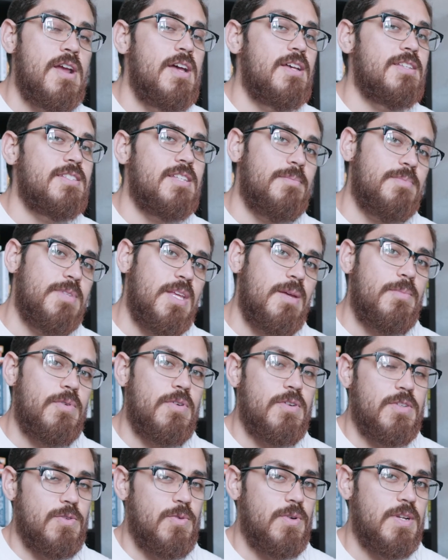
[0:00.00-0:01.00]

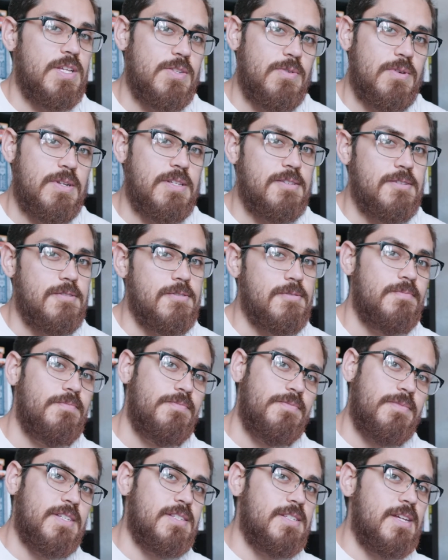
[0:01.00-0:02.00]
September 2022.
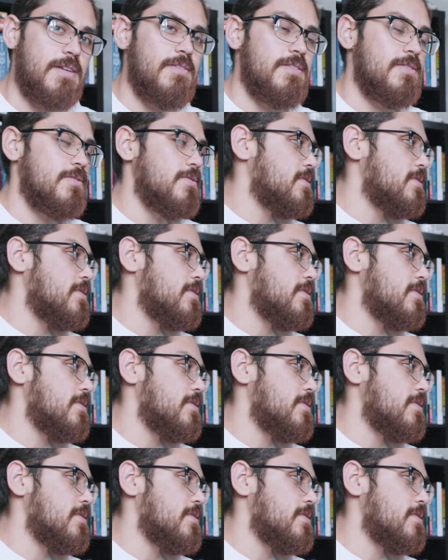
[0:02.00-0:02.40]
Let's dive into